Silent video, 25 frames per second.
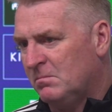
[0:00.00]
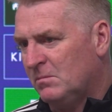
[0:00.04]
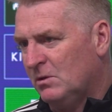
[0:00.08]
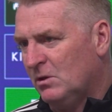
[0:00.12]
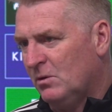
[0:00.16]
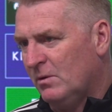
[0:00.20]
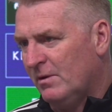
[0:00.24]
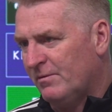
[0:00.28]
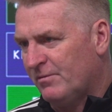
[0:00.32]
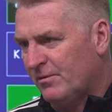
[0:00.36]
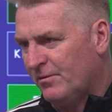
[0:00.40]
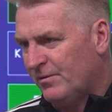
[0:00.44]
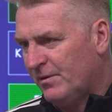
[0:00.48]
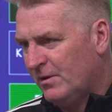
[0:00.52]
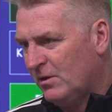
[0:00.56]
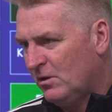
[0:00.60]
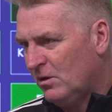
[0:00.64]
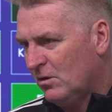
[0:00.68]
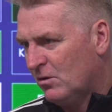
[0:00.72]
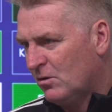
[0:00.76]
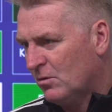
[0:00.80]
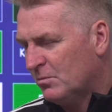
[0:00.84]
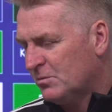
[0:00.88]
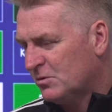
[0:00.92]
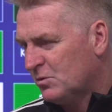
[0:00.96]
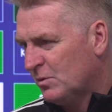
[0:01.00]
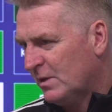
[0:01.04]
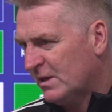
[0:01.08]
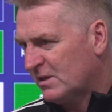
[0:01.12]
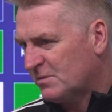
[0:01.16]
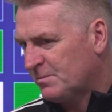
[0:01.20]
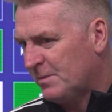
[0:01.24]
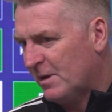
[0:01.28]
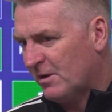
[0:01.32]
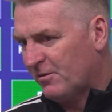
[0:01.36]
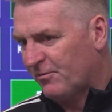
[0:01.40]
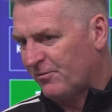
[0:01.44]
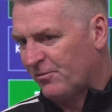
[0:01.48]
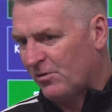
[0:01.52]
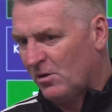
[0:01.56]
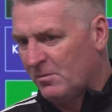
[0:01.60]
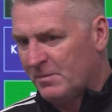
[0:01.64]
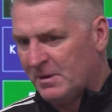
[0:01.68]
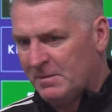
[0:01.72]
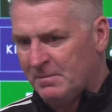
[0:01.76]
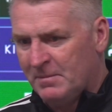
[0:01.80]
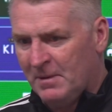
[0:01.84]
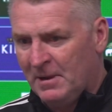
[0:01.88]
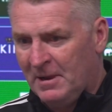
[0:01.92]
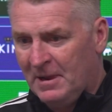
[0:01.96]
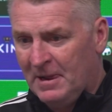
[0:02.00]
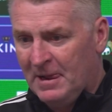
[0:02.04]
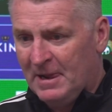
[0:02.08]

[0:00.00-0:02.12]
everything you come to expect from him.